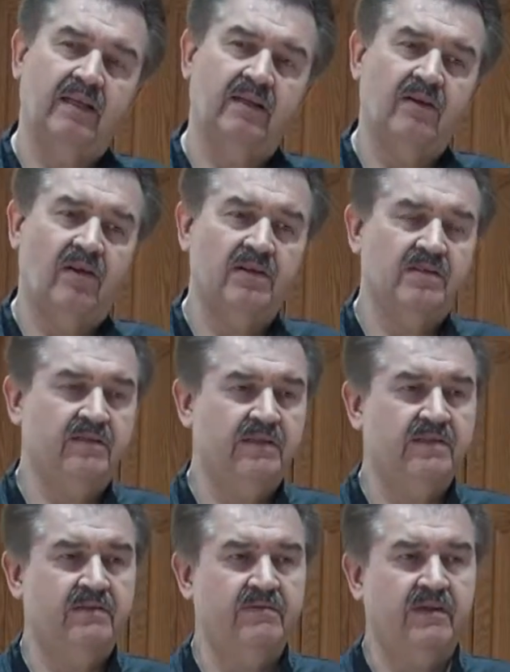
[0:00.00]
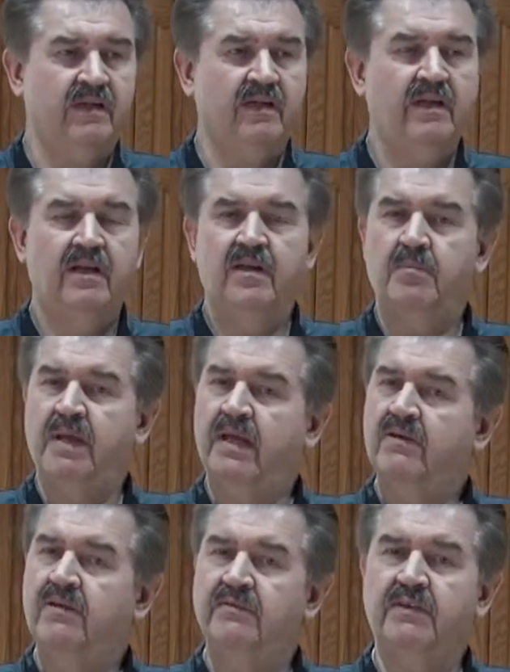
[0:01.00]
all sorts of
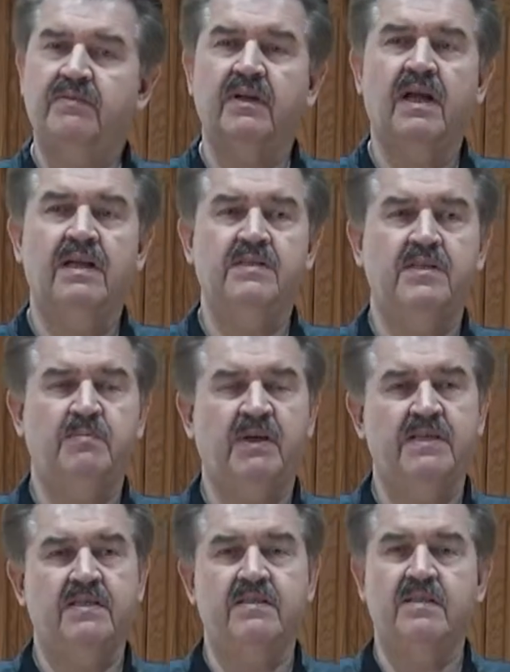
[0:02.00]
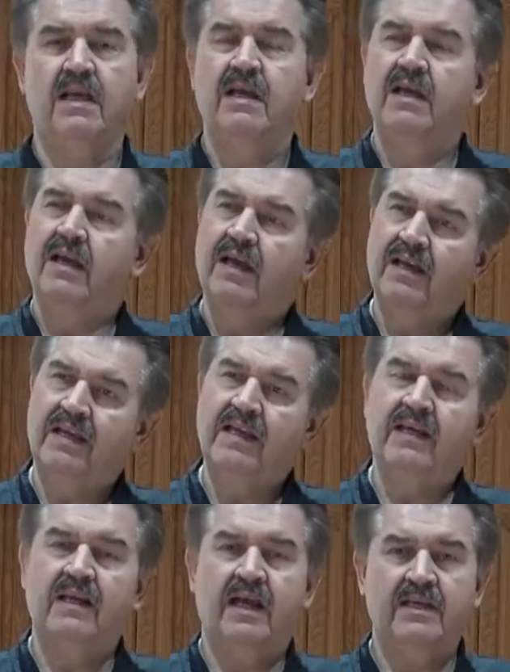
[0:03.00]
manner of different kinds of spices.
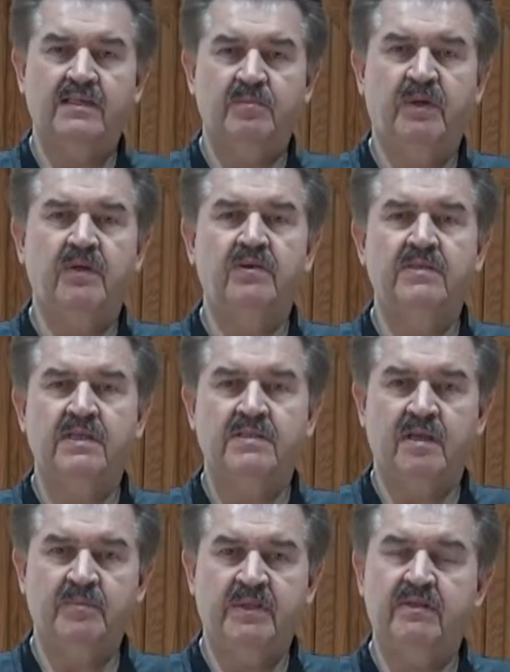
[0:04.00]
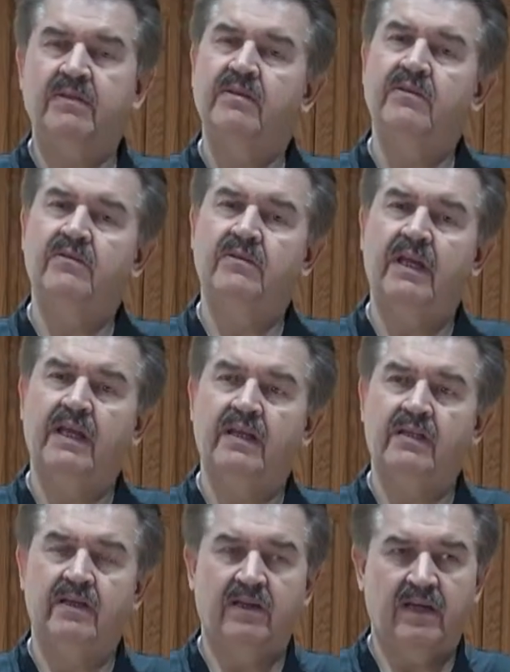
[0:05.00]
Again, I suppose it's up to you, and
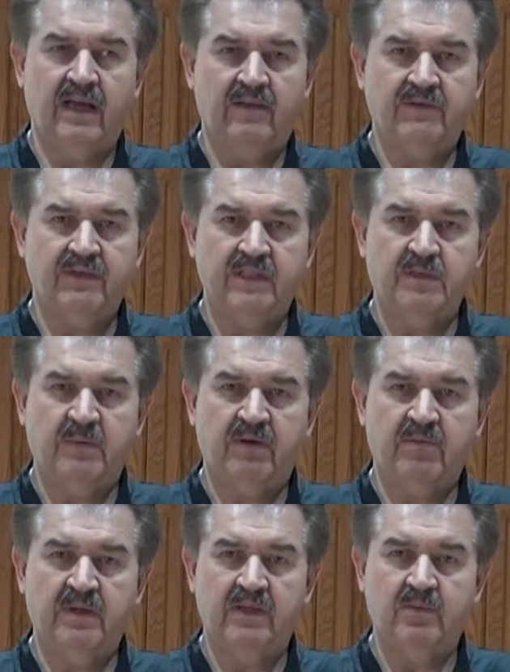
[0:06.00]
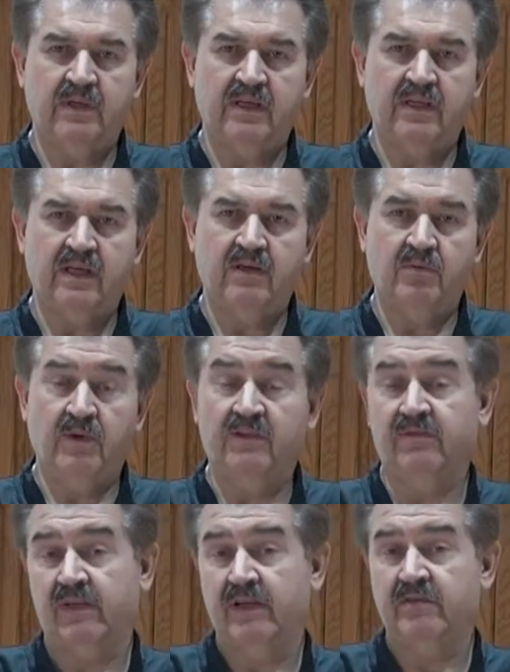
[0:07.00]
you're going to have to experiment with
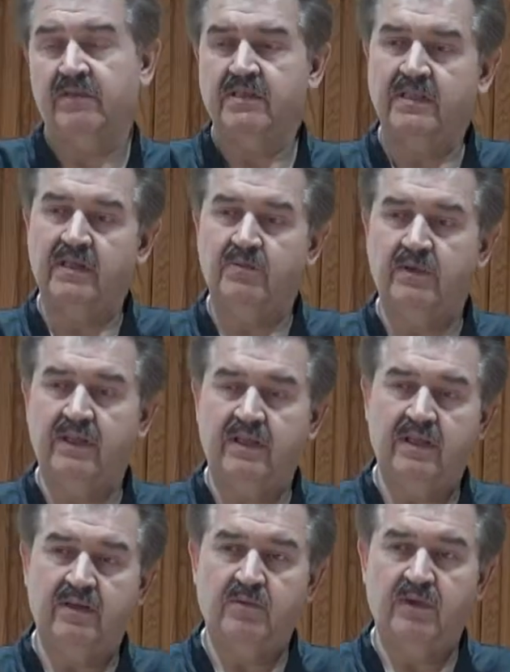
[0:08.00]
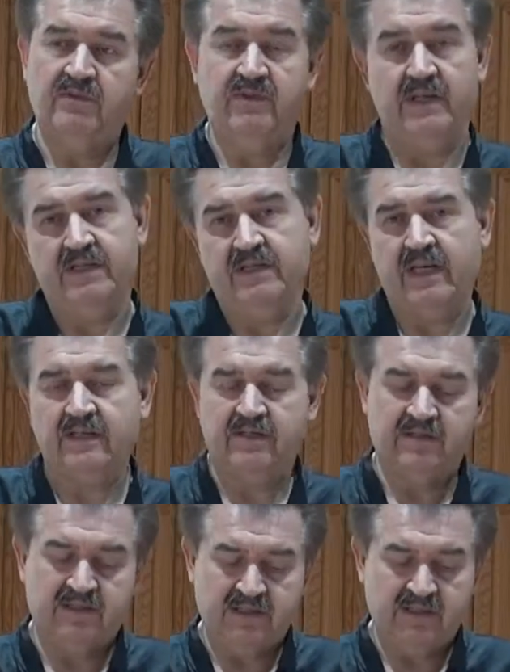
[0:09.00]
flavors and with finished
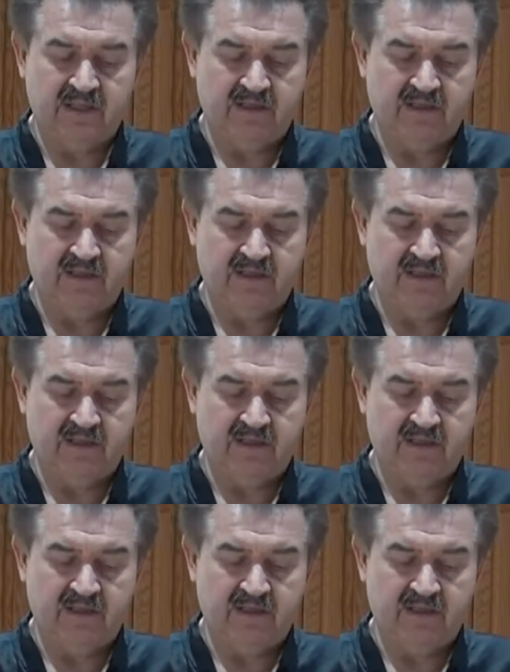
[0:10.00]
textures.